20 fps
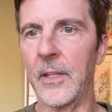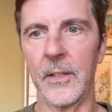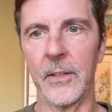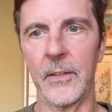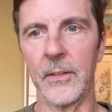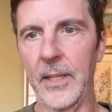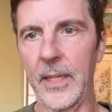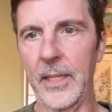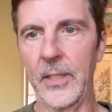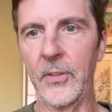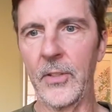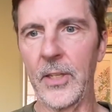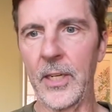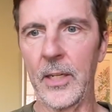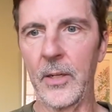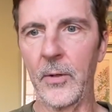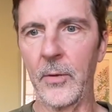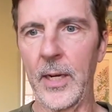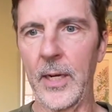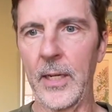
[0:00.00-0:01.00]
They said
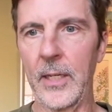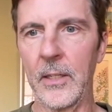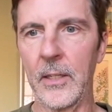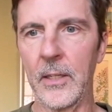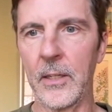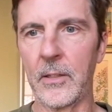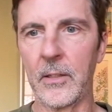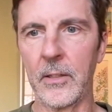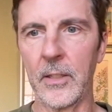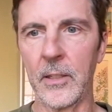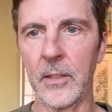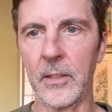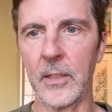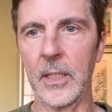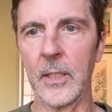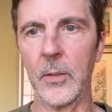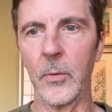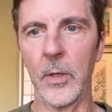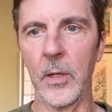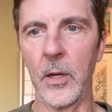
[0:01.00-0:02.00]
it right here
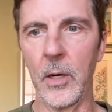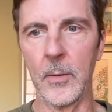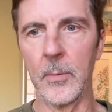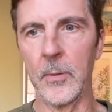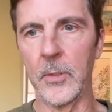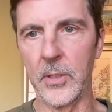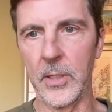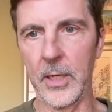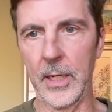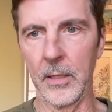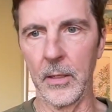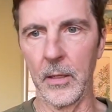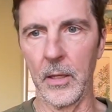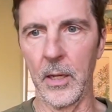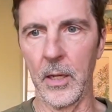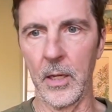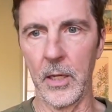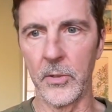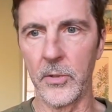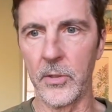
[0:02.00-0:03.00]
clearly when Harborside
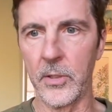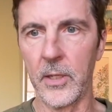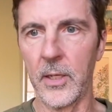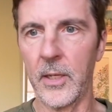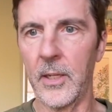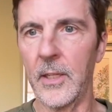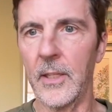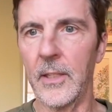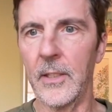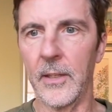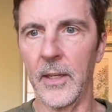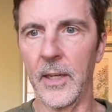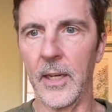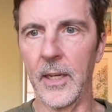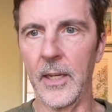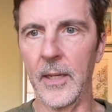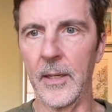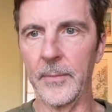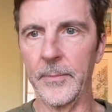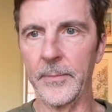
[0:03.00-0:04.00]
lost.
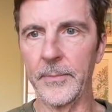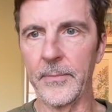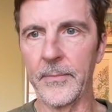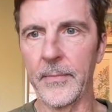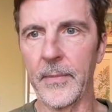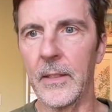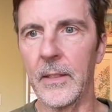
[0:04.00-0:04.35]
Um,